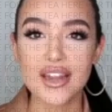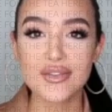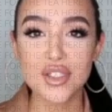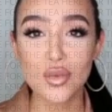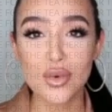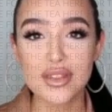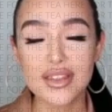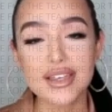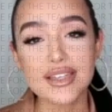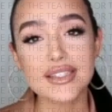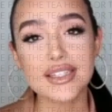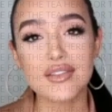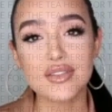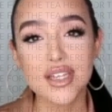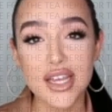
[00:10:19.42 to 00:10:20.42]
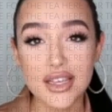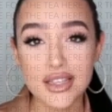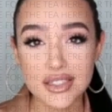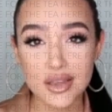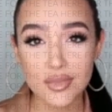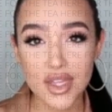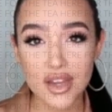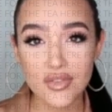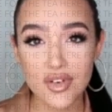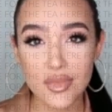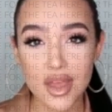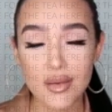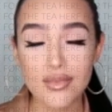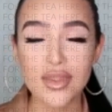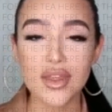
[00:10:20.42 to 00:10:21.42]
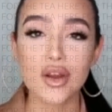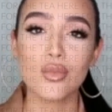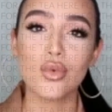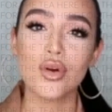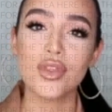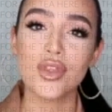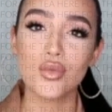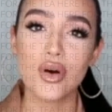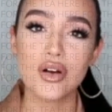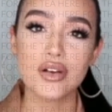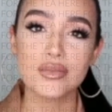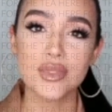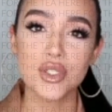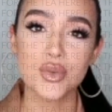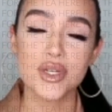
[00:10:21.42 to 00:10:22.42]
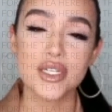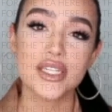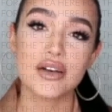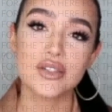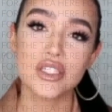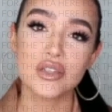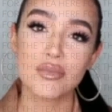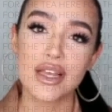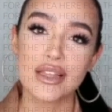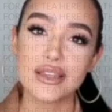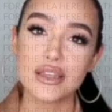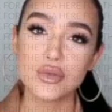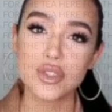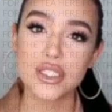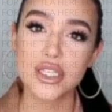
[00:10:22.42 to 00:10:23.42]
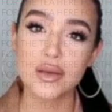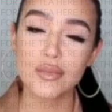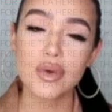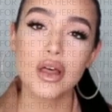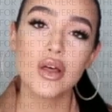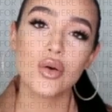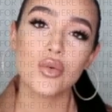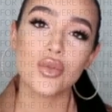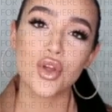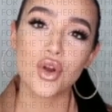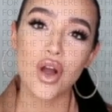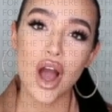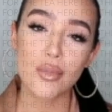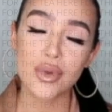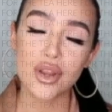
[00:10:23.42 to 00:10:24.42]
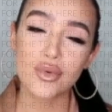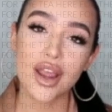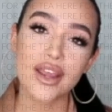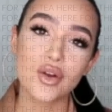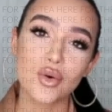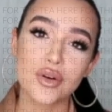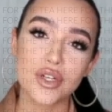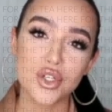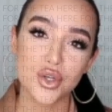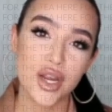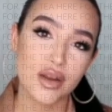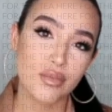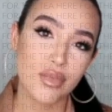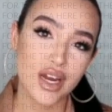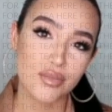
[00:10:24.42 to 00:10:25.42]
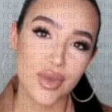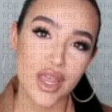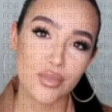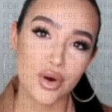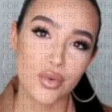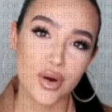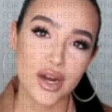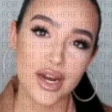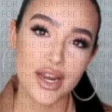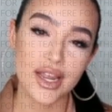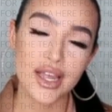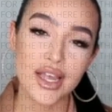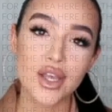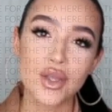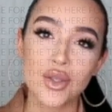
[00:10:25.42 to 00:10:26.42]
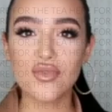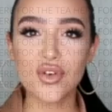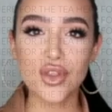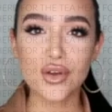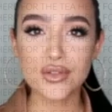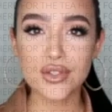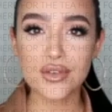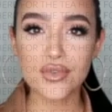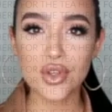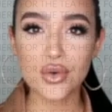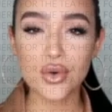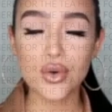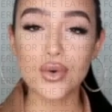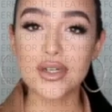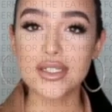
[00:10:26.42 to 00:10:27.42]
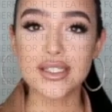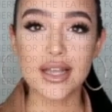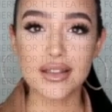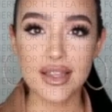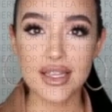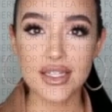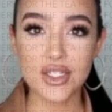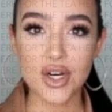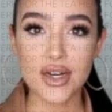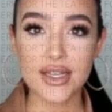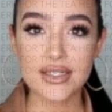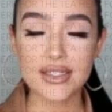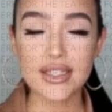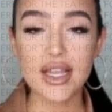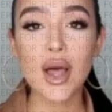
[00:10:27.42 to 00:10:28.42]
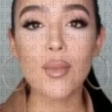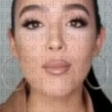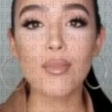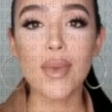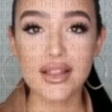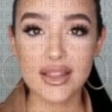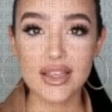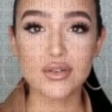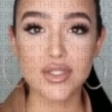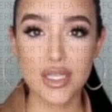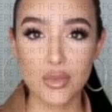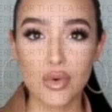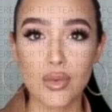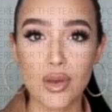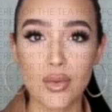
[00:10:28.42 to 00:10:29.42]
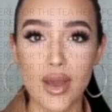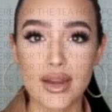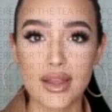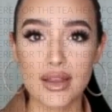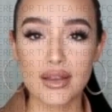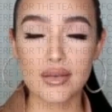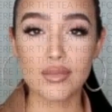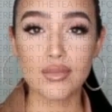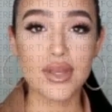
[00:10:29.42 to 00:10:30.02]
And if someone thinks that I've taken something from them, they are more than welcome to reach out to my legal team with their copyright or trademark paperwork. And for those of you who are suddenly attorneys, my legal team will be waiting.